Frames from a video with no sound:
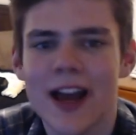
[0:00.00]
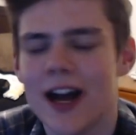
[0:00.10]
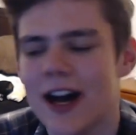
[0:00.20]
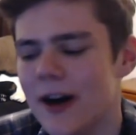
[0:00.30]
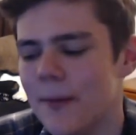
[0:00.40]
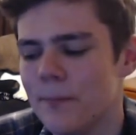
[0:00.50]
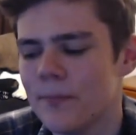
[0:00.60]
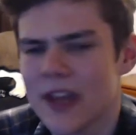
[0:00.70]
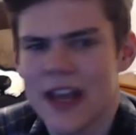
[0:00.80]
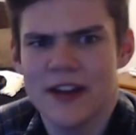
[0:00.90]

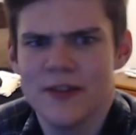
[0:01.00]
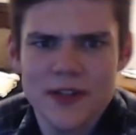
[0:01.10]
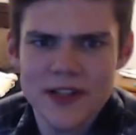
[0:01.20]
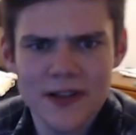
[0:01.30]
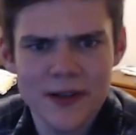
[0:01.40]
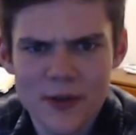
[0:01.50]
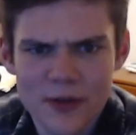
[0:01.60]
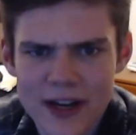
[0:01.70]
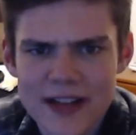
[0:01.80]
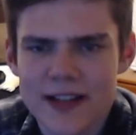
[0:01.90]
And it was just a little
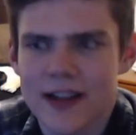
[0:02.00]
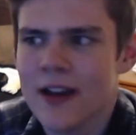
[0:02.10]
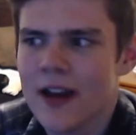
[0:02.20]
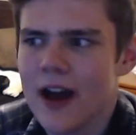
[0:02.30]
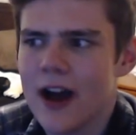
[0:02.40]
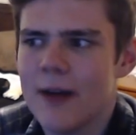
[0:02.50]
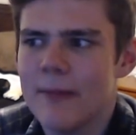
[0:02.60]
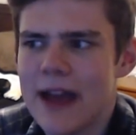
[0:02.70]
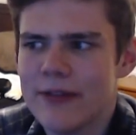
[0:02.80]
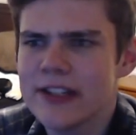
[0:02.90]
crazy.
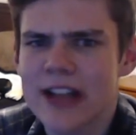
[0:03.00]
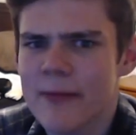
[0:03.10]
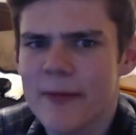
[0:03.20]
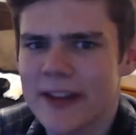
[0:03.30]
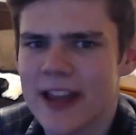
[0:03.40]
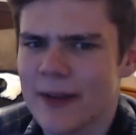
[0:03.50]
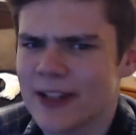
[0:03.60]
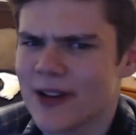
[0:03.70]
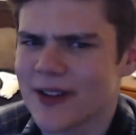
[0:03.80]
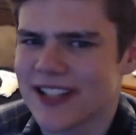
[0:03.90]
Every time I'm in that
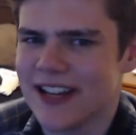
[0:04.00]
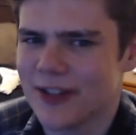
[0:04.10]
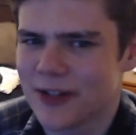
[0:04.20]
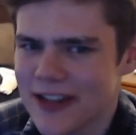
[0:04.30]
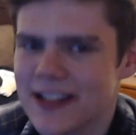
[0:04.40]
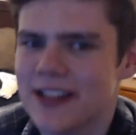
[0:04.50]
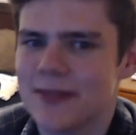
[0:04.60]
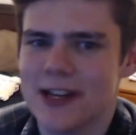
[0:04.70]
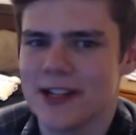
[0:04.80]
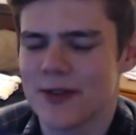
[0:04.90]
McDonald's, I have a crazy
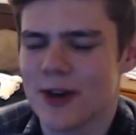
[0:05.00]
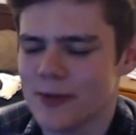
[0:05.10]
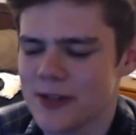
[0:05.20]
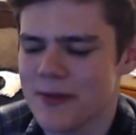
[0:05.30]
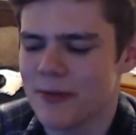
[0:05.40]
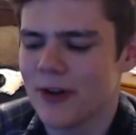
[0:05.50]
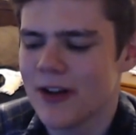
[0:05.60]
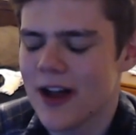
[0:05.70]
experience with homeless people.